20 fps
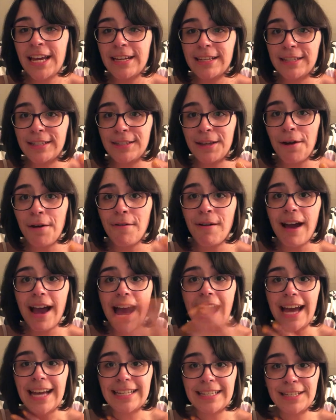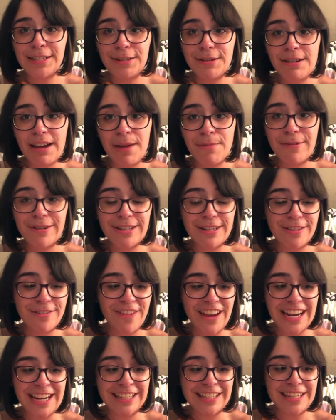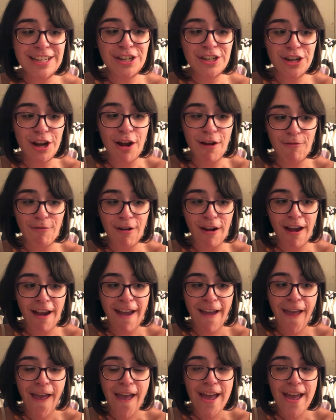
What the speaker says: So as a newcomer to the fantasy genre,